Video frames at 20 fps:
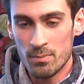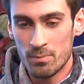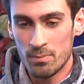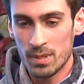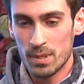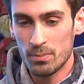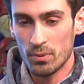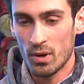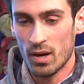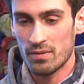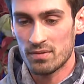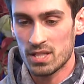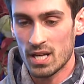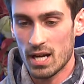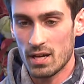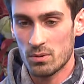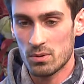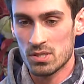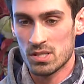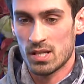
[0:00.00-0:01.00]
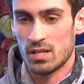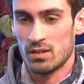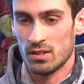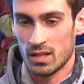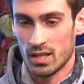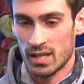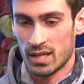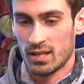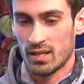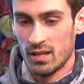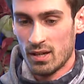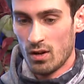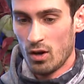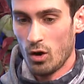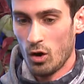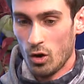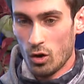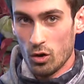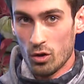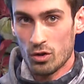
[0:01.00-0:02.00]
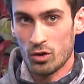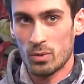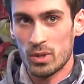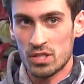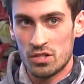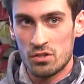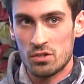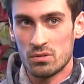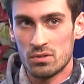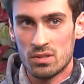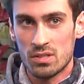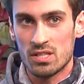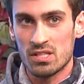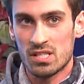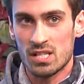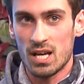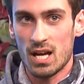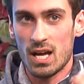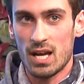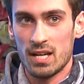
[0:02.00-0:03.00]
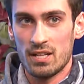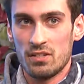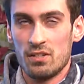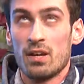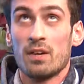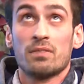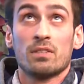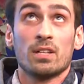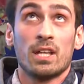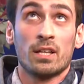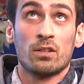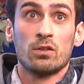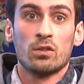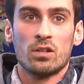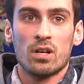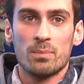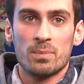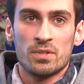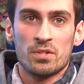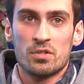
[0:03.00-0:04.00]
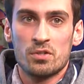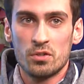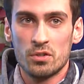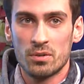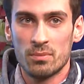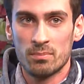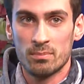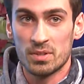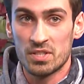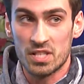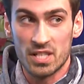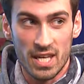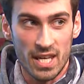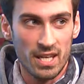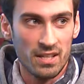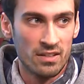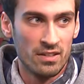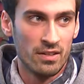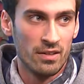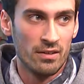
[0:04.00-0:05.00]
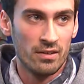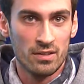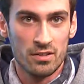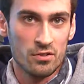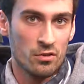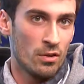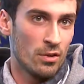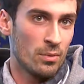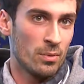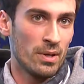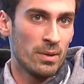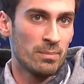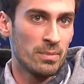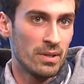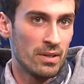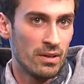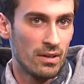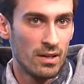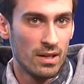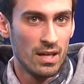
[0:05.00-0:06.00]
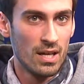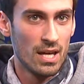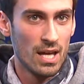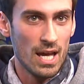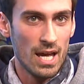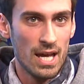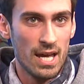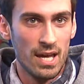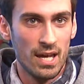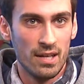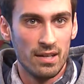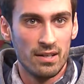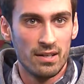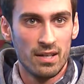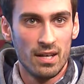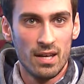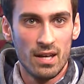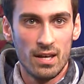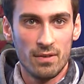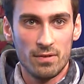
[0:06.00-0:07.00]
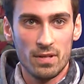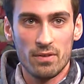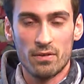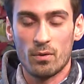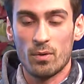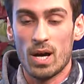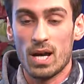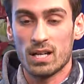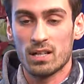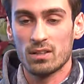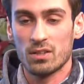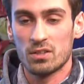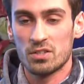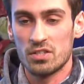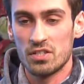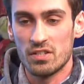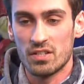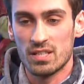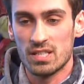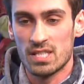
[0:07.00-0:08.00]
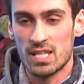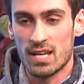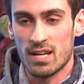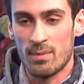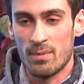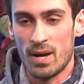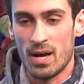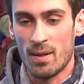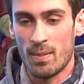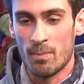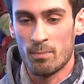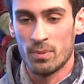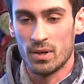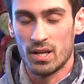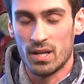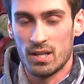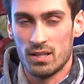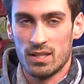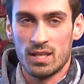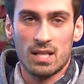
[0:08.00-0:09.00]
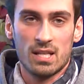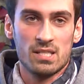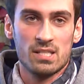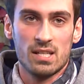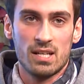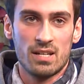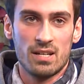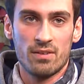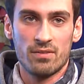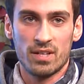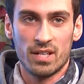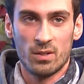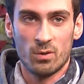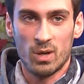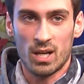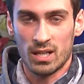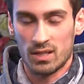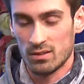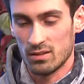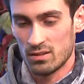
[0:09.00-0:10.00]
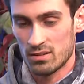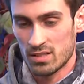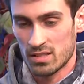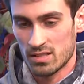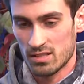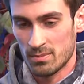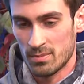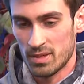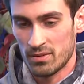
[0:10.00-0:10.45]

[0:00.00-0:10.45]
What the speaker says: people have towers that are like all the way shooting to the sky, and you have to like look up and shoot them, but you can't, you know, because they're all the way up there. And if you have a rocket launcher, you can take them out. But like I said, I never get a rocket launcher because I'm